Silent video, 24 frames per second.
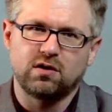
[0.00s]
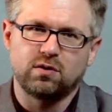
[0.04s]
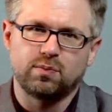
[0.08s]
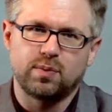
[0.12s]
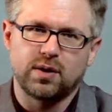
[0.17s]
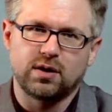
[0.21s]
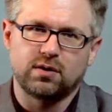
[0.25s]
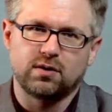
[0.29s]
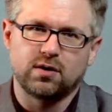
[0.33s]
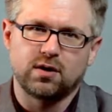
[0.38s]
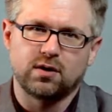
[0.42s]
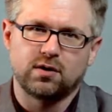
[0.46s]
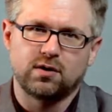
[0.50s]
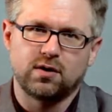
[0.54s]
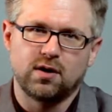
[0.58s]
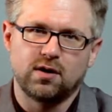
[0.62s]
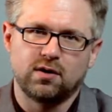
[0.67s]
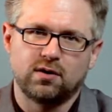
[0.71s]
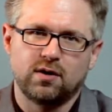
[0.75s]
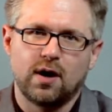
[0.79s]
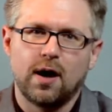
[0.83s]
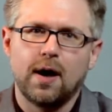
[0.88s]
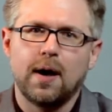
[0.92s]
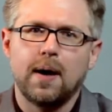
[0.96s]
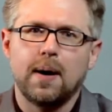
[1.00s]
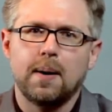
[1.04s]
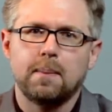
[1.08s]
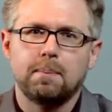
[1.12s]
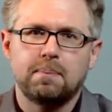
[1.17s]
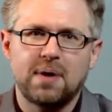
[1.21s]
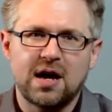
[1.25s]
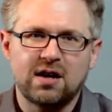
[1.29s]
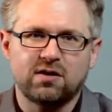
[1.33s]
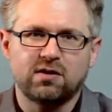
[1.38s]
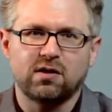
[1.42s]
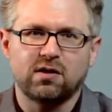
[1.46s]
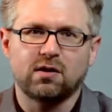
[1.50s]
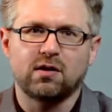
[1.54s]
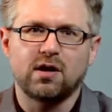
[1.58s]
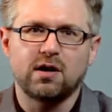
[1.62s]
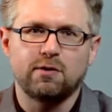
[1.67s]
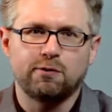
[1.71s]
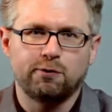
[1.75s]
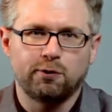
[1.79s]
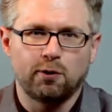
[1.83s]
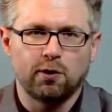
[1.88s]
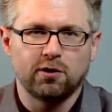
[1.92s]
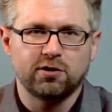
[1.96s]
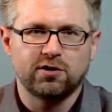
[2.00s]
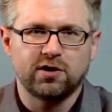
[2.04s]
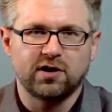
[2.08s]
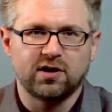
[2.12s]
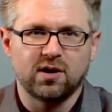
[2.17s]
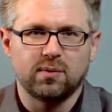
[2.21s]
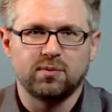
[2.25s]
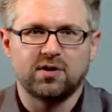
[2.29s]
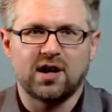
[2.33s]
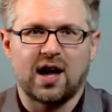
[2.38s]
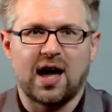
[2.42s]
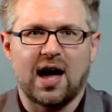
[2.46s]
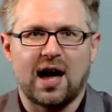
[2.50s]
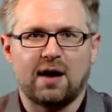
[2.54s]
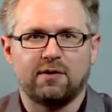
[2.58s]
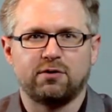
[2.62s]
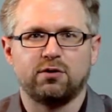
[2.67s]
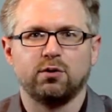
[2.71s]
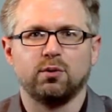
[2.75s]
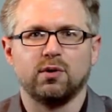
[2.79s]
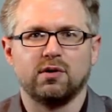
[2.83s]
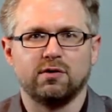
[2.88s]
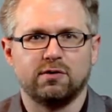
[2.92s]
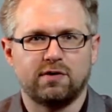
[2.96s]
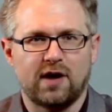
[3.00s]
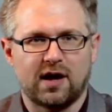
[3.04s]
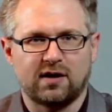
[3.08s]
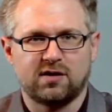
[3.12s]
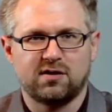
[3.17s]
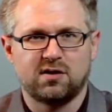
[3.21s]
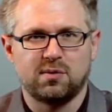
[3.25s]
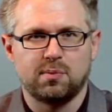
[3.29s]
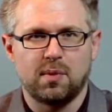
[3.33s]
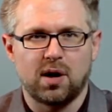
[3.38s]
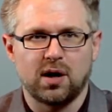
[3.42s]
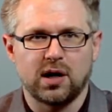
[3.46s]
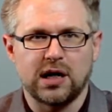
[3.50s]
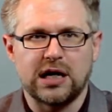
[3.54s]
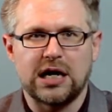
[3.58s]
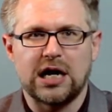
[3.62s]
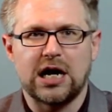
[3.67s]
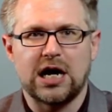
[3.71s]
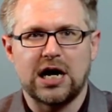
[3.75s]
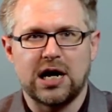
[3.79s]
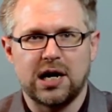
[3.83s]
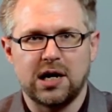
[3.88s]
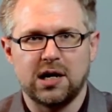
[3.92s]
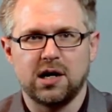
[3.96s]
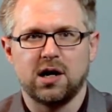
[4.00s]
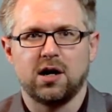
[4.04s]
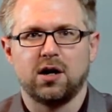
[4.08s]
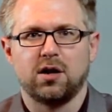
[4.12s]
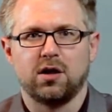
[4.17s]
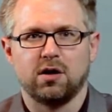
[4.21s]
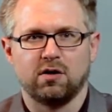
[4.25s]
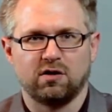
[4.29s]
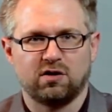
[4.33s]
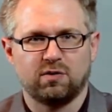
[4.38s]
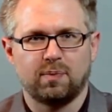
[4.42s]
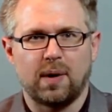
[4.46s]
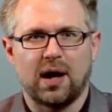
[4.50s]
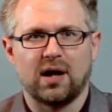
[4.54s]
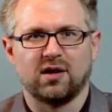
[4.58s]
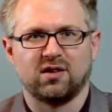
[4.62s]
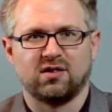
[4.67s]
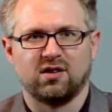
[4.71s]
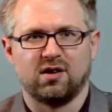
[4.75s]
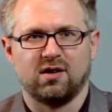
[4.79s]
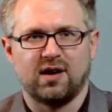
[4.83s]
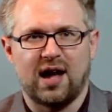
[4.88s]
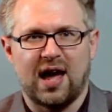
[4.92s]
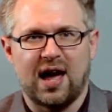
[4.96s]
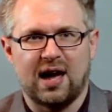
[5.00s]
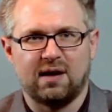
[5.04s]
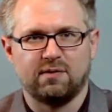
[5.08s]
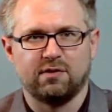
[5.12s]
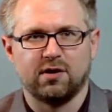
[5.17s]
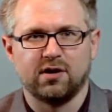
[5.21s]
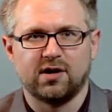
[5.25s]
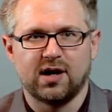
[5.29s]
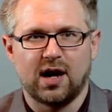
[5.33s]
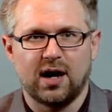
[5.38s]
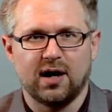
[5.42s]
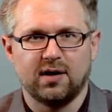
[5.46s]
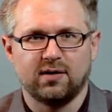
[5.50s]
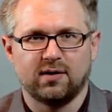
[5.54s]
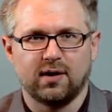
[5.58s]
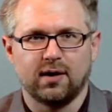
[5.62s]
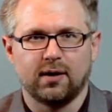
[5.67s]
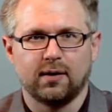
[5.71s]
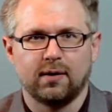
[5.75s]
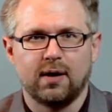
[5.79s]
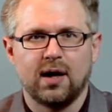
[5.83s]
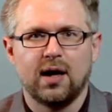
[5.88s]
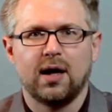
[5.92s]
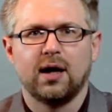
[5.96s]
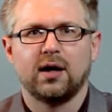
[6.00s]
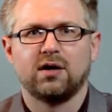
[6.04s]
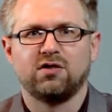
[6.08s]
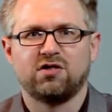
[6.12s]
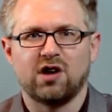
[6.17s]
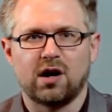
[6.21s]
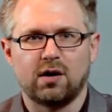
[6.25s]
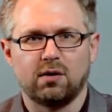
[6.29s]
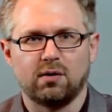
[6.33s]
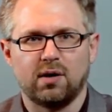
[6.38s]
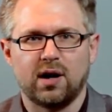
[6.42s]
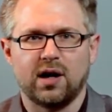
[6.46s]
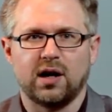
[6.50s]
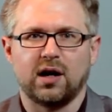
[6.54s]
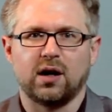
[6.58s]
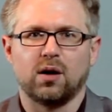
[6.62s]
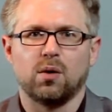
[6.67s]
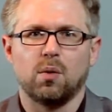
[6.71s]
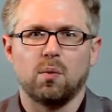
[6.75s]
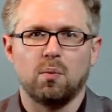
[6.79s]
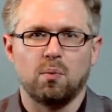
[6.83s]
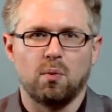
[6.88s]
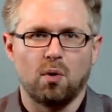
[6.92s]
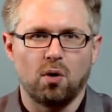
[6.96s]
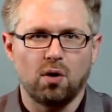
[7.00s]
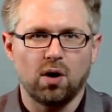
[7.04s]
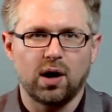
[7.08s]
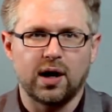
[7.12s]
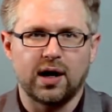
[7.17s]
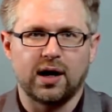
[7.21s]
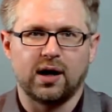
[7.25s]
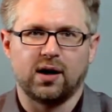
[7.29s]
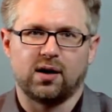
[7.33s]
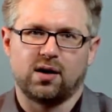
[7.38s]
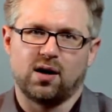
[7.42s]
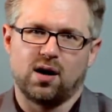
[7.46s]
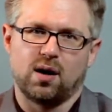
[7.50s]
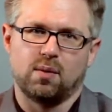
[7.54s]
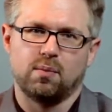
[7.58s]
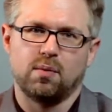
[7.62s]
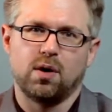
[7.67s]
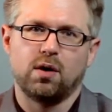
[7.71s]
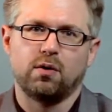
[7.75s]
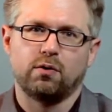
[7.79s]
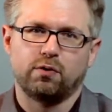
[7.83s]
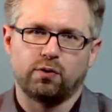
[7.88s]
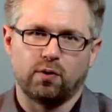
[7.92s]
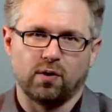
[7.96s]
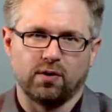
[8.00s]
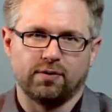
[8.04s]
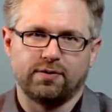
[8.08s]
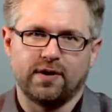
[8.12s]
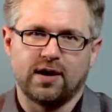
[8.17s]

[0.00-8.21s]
these businesses, basically forcing them to have to invest money in their sponsored advertising, generating more income for